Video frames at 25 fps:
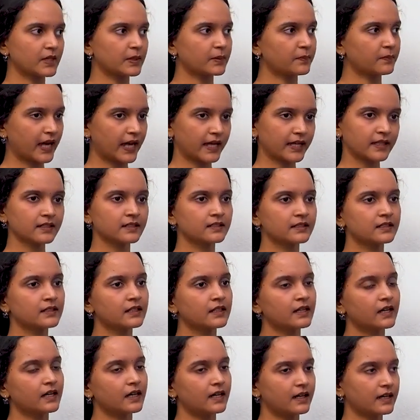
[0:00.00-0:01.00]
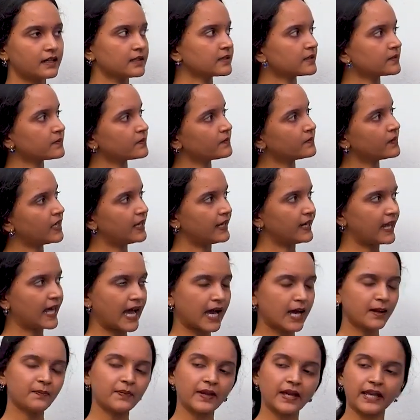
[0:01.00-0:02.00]
by a
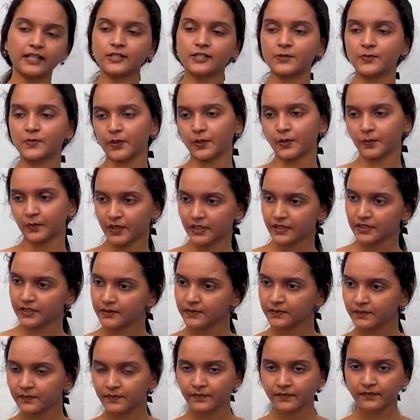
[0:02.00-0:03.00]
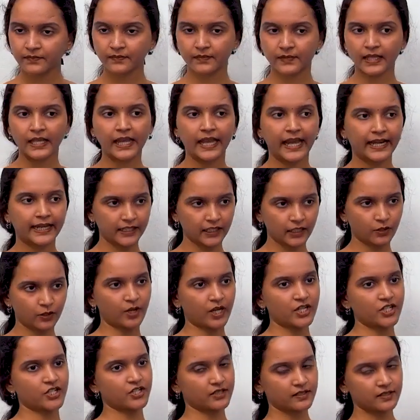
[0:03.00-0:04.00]
lab experiment. Any
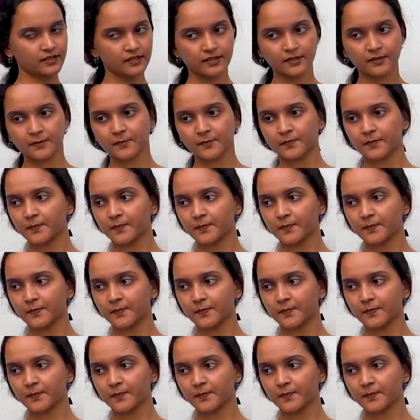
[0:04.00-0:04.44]
questions?